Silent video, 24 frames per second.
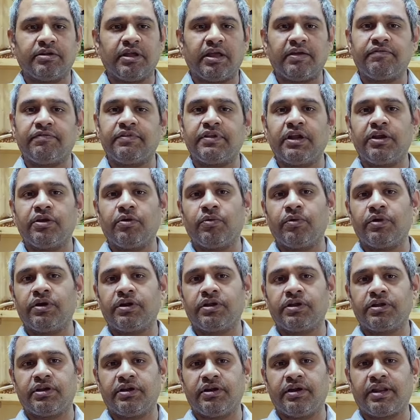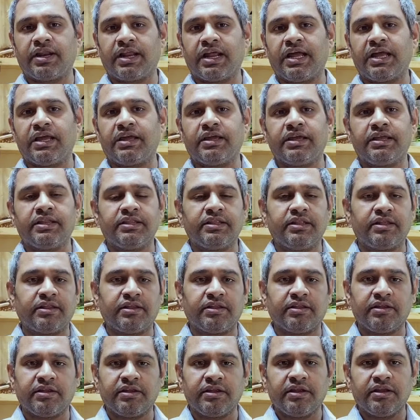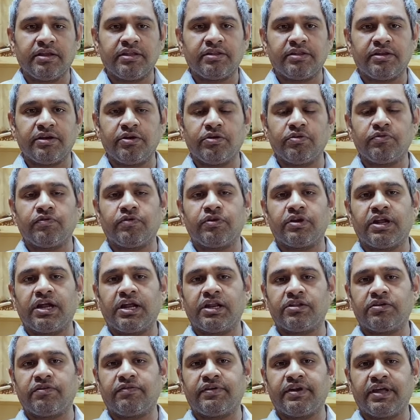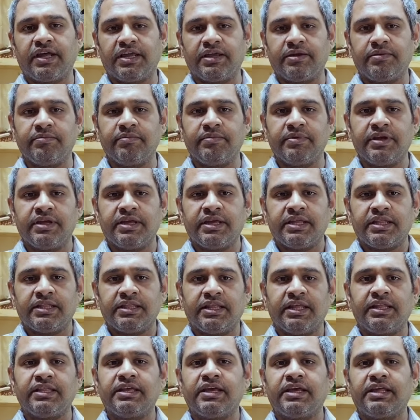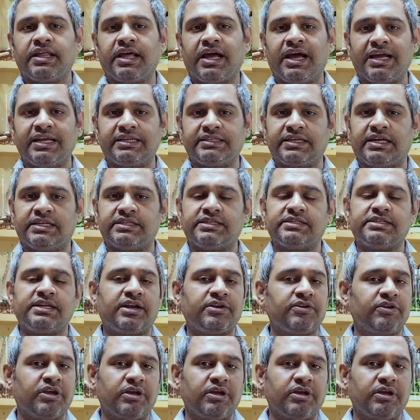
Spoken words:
If they don't dry in the 3 to 4 hours of time, then there is high chances that your